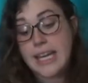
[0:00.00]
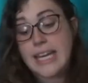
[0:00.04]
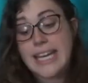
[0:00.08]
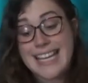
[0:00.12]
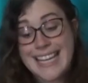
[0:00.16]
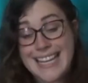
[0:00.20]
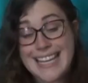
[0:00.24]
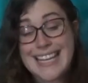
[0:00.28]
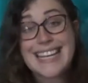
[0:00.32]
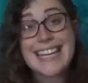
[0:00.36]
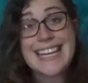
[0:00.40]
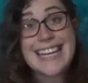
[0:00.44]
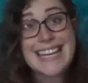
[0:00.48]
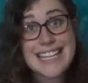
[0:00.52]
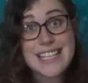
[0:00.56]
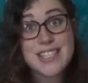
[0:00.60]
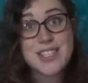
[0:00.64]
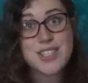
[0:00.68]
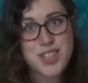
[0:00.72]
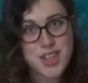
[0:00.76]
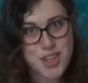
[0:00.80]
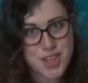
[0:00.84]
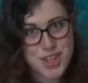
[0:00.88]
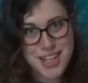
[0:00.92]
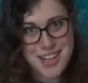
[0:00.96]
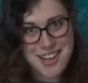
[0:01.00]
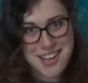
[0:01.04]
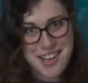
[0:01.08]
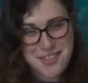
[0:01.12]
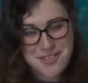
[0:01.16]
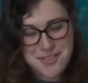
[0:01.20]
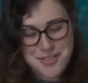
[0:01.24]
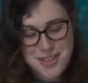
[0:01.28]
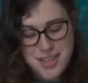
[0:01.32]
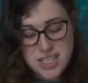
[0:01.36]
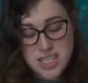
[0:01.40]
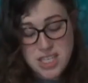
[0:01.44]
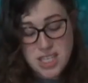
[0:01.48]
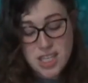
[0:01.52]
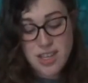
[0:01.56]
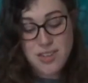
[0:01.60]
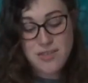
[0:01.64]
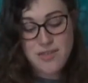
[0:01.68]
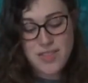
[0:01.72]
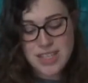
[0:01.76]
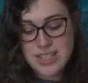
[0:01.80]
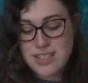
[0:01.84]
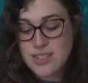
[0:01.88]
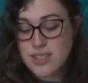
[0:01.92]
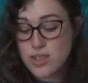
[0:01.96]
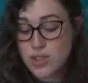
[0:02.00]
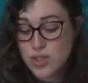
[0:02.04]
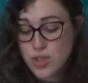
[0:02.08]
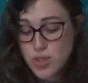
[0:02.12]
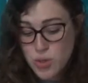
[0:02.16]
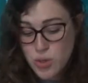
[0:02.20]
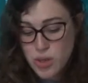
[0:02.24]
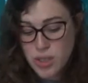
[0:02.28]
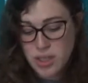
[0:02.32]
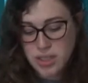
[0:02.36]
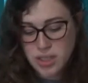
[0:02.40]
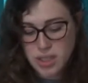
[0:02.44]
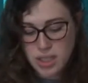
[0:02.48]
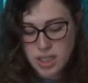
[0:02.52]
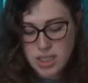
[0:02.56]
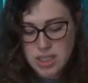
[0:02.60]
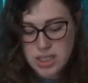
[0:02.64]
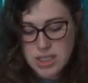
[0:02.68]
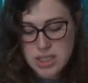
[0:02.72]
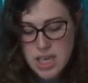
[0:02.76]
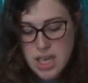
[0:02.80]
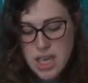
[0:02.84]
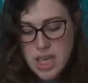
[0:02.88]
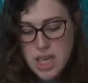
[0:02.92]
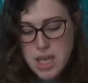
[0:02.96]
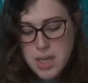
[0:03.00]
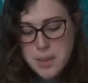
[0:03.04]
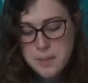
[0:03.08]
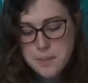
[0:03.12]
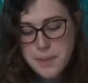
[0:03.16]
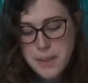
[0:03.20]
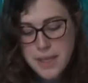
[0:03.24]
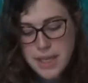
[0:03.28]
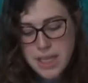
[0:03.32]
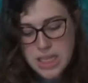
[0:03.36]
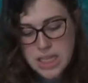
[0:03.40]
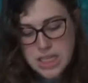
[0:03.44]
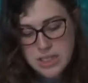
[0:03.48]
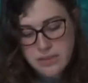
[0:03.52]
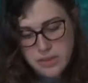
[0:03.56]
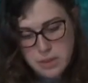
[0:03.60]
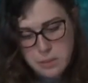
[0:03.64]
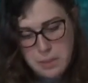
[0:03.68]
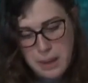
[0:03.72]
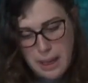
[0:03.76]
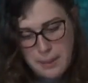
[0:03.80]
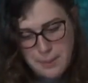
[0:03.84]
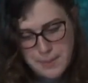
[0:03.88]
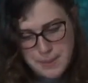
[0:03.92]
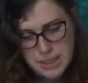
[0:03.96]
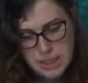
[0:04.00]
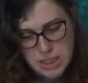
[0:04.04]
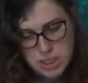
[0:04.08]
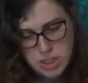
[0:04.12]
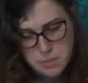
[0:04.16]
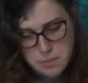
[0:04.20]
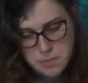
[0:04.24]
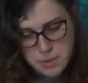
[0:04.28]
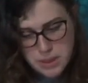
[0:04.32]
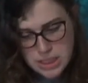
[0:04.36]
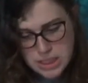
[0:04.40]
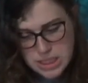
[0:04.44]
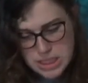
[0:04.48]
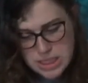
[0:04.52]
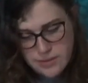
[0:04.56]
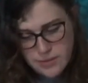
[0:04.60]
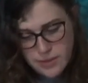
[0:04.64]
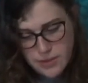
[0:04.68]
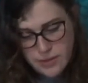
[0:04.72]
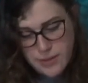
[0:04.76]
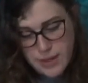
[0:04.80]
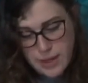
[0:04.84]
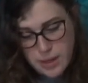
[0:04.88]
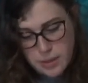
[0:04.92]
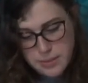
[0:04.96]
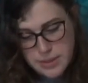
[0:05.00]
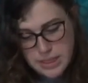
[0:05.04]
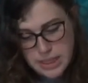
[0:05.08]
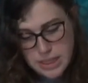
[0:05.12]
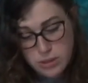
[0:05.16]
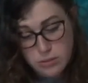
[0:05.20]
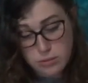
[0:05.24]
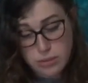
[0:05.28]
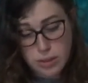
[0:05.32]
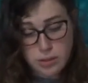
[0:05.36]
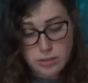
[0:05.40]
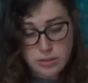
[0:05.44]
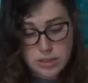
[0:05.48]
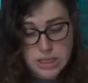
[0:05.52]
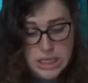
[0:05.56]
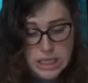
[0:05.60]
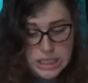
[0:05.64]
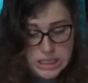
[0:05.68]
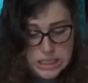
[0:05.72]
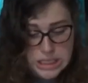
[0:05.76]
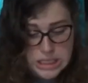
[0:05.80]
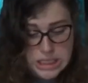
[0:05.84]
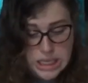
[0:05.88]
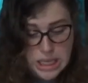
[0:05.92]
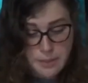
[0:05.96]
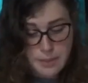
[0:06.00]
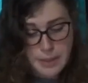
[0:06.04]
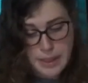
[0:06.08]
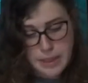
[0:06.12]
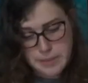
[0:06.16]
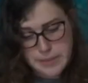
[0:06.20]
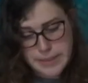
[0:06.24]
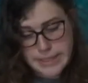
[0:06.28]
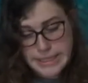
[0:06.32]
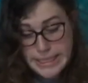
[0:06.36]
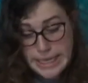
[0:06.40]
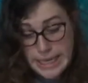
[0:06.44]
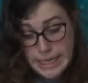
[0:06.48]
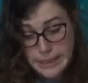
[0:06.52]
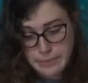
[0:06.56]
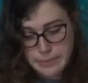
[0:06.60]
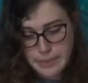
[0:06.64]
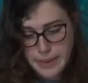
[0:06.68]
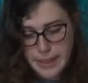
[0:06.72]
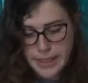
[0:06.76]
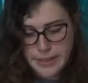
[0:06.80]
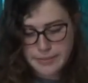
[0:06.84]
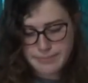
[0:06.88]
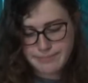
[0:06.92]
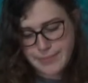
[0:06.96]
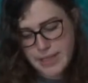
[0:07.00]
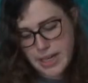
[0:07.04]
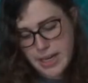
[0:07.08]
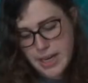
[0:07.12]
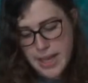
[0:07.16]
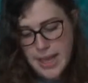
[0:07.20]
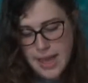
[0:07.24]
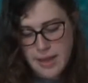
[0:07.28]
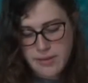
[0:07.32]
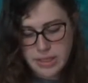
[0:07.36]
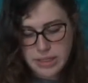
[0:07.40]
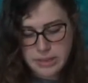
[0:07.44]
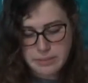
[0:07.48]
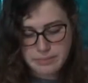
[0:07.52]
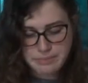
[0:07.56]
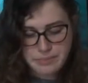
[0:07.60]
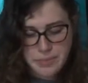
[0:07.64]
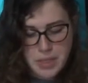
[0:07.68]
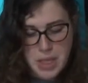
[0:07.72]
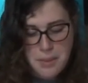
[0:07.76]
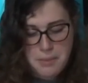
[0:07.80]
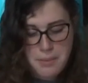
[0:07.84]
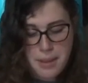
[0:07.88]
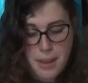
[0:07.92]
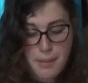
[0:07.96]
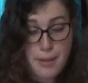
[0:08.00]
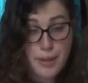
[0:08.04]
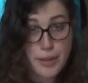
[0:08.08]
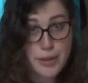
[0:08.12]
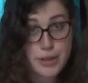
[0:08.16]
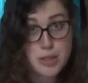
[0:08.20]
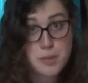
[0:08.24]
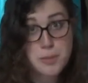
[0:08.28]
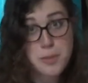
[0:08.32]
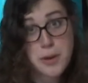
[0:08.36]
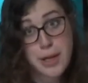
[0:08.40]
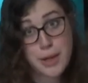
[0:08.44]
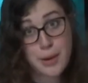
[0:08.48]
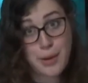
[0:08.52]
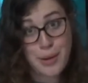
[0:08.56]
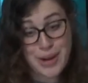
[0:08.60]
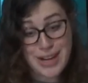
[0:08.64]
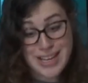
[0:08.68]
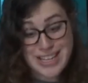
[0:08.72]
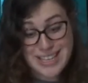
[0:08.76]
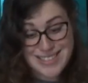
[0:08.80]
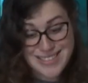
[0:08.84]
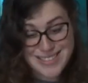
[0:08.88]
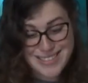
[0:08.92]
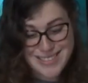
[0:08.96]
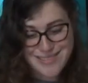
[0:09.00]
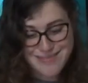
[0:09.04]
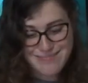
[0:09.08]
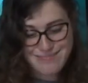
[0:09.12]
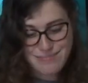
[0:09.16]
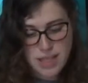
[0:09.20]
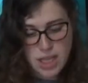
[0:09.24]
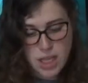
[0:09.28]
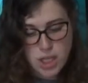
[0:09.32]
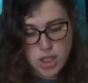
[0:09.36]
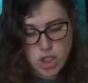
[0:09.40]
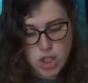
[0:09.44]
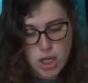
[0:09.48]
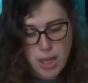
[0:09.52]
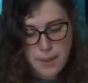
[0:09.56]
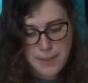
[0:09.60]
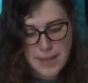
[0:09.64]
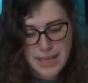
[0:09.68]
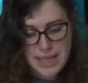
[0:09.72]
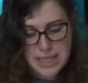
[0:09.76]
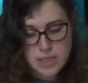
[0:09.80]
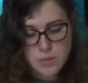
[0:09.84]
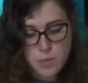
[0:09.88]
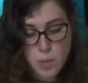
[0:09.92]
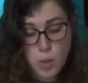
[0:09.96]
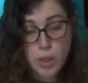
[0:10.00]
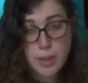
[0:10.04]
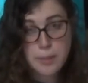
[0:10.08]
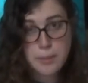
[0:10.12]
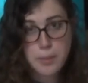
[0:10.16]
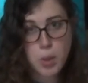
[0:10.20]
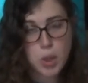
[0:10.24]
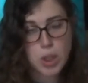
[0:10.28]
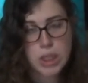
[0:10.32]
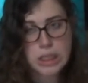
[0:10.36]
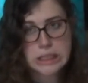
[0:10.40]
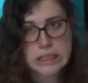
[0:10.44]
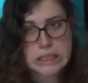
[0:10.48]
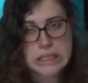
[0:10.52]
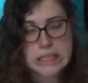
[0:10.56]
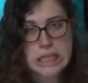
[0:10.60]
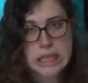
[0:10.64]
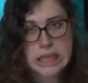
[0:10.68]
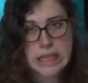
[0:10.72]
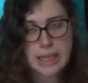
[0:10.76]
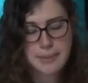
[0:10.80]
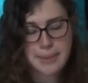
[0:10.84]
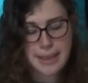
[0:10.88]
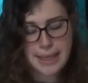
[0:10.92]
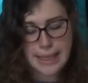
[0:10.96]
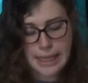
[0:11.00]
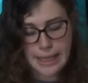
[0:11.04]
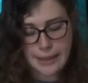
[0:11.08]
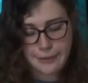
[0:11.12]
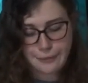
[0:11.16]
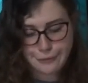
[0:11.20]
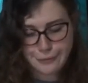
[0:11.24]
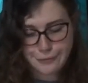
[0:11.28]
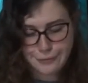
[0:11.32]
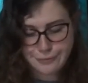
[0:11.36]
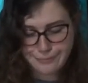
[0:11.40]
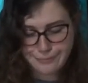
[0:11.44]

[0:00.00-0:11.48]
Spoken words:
It is good enough to convince the store clerks, but if the population police ever found me in a roadside stop, I'd be dead. But there you have it. My mother's priorities. Shopping is more important than my life."